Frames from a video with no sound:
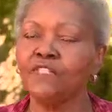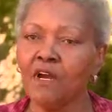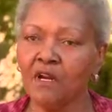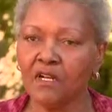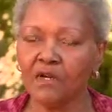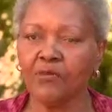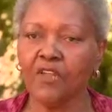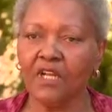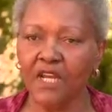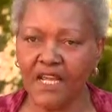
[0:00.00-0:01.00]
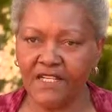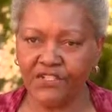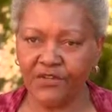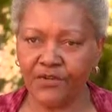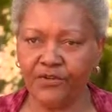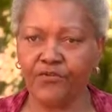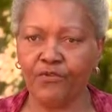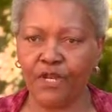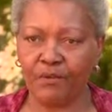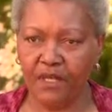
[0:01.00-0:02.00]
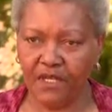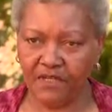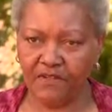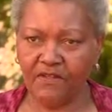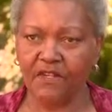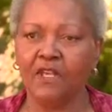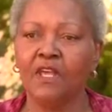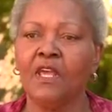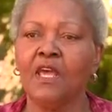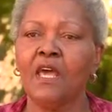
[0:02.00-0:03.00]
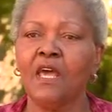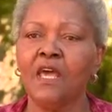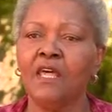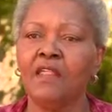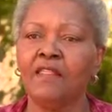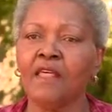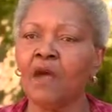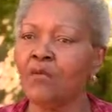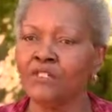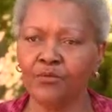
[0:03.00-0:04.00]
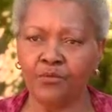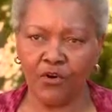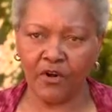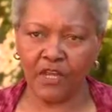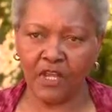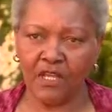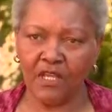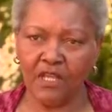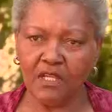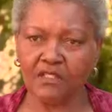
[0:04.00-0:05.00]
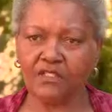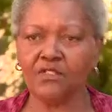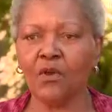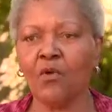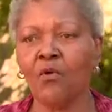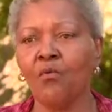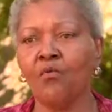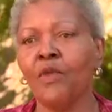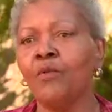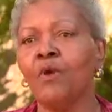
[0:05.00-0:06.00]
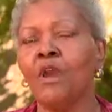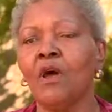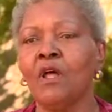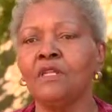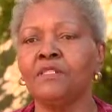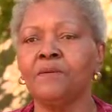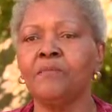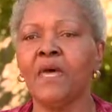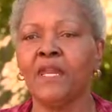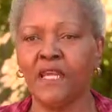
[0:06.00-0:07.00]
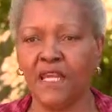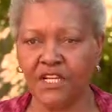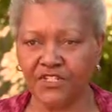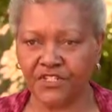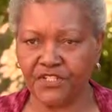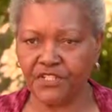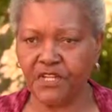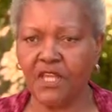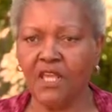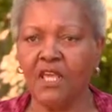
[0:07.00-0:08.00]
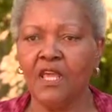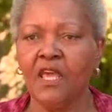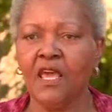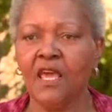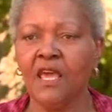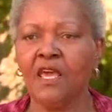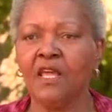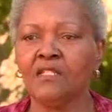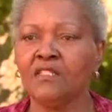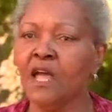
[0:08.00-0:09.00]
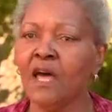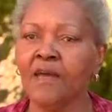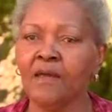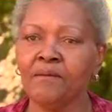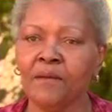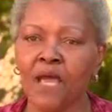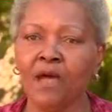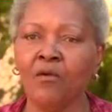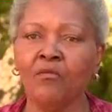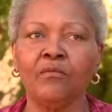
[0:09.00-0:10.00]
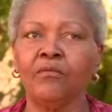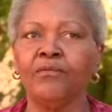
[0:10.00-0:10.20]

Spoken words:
started with laser treatments, and that wasn't working, so we went on to medication. And I am now